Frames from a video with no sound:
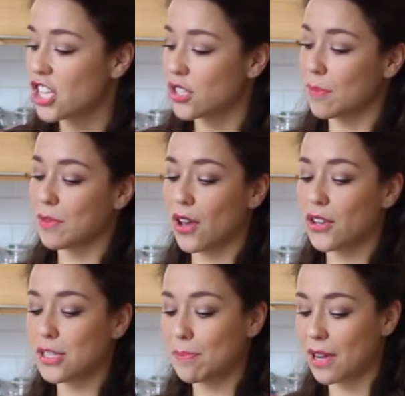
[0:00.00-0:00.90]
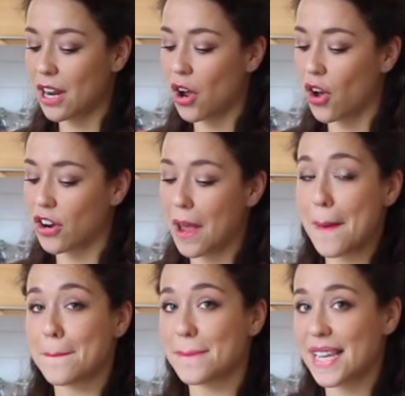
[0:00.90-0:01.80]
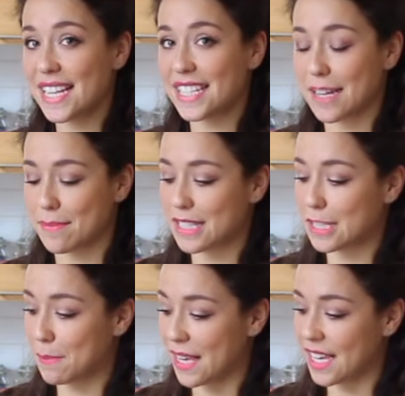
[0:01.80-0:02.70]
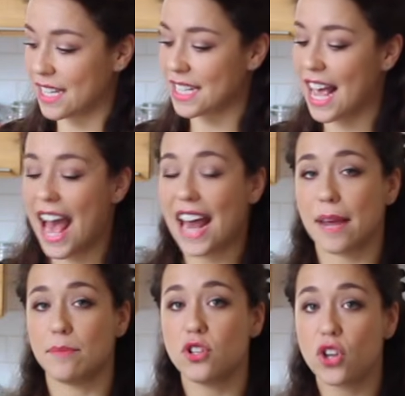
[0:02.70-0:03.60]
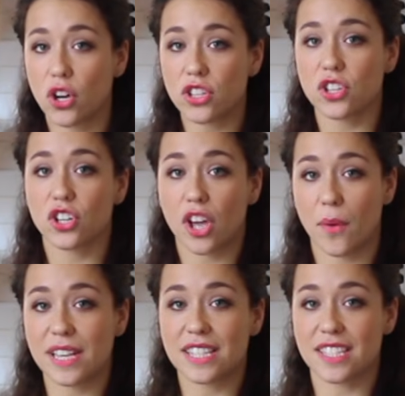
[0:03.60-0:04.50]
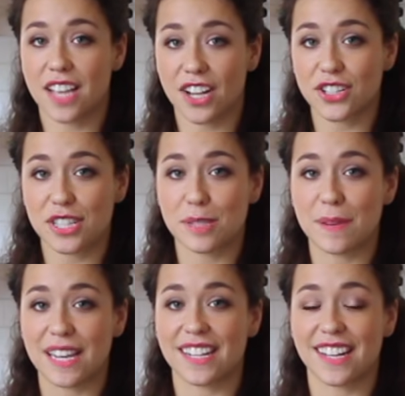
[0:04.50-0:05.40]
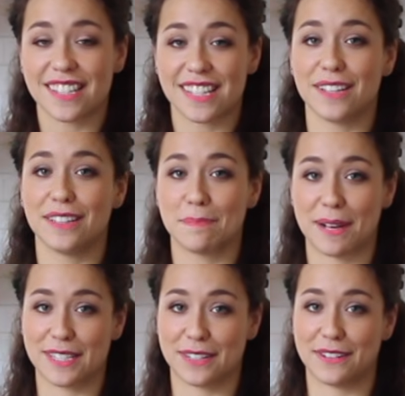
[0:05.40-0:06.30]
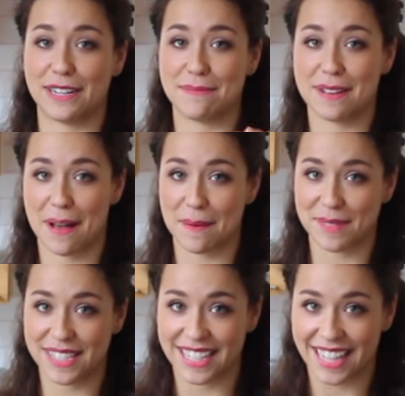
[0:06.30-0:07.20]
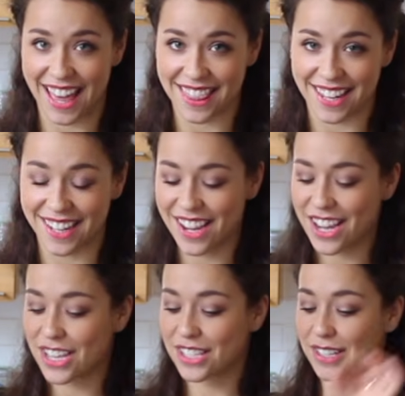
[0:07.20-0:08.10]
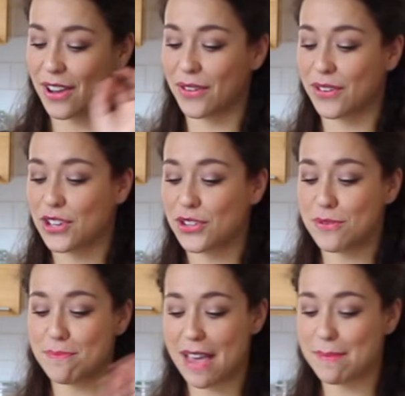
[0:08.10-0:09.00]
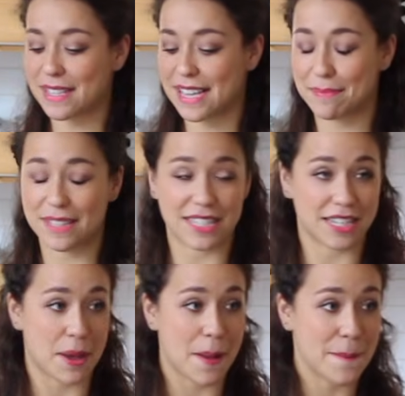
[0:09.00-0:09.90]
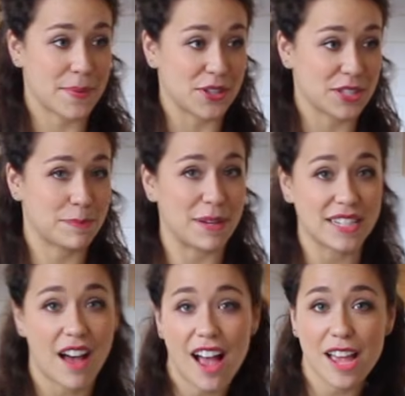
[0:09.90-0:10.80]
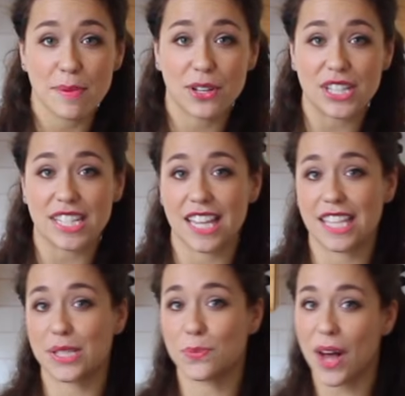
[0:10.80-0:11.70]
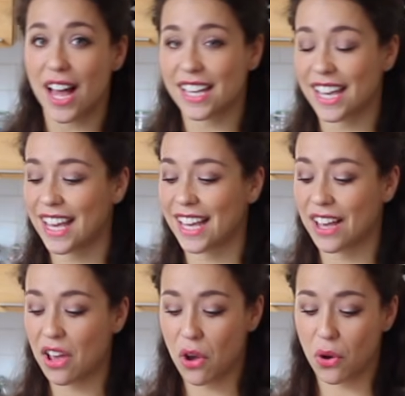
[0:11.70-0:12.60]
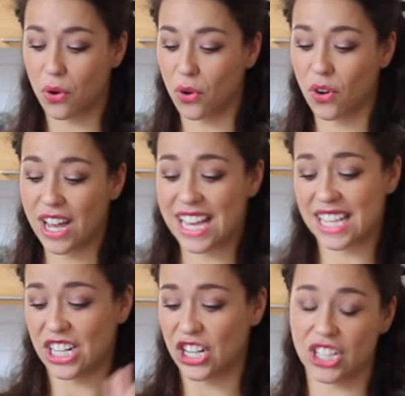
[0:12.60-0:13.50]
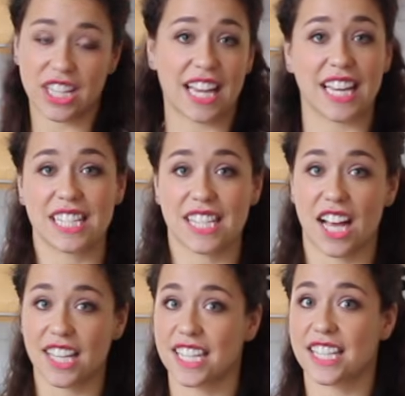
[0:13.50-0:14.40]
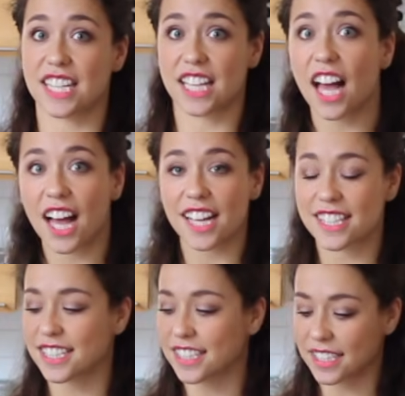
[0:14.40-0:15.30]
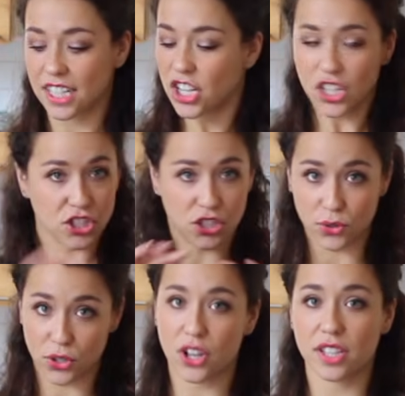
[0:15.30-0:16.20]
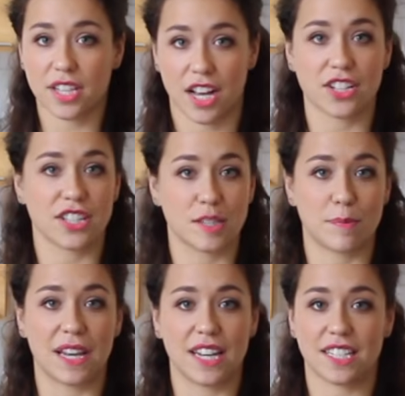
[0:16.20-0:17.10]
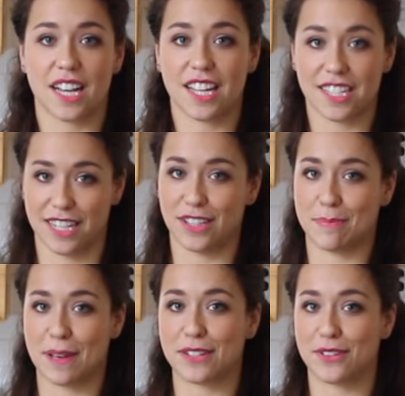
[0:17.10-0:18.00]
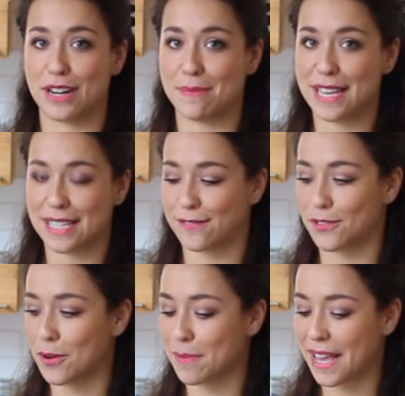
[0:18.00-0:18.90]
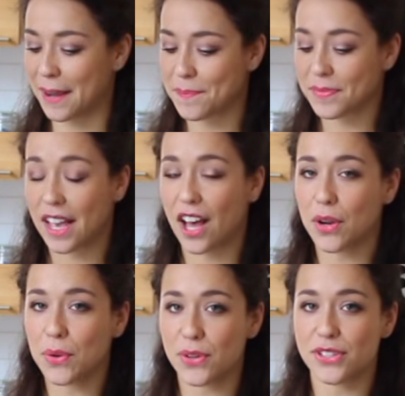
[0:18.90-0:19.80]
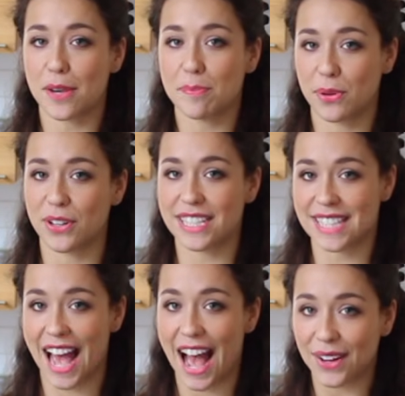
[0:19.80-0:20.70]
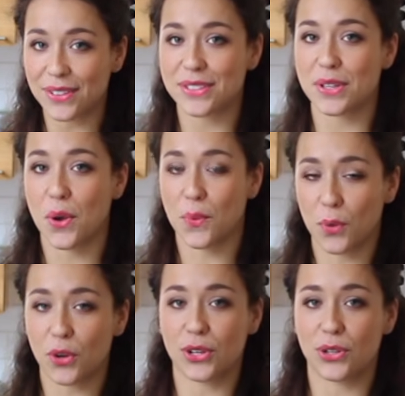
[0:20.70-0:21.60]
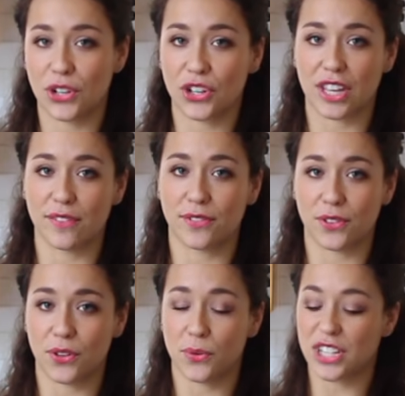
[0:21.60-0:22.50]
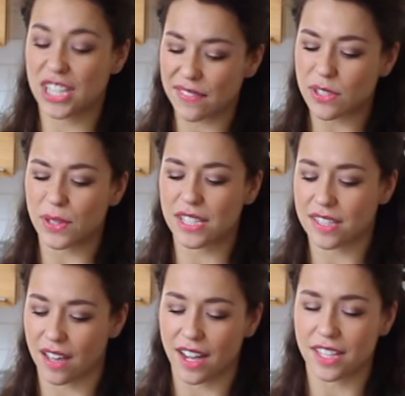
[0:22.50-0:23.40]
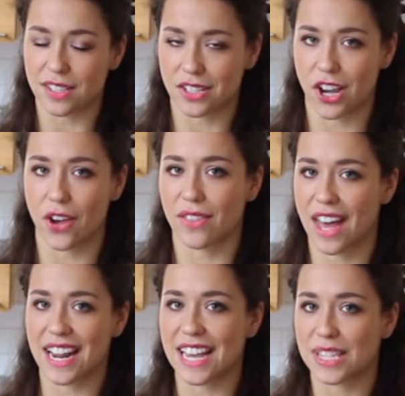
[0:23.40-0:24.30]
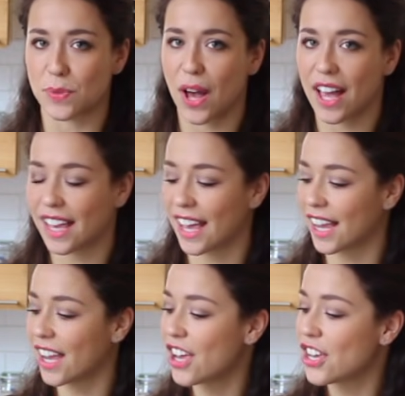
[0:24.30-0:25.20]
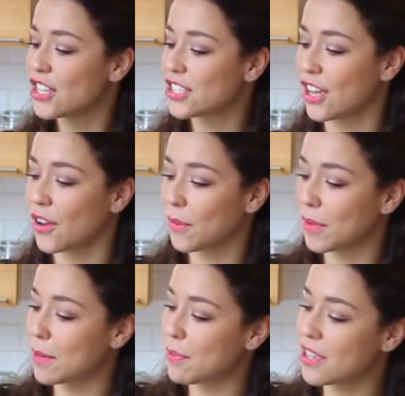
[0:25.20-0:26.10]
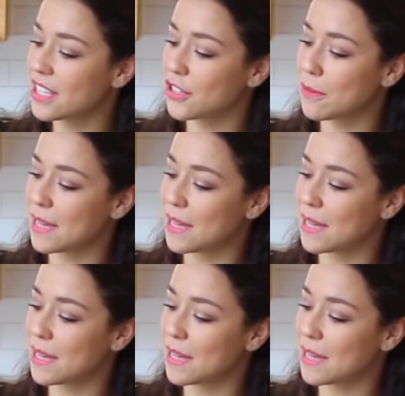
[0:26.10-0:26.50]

So I'm going to put it on a medium speed, and I'm not going to touch the speed until the buttercream comes together. So you may be tempted to put the speed higher because nothing's working, or it looks like it's starting to curdle. Do not touch the speed until the buttercream is forming. I'll also point out what you're looking for, which gives you a sign to show that it is working. So I'm going to put this on a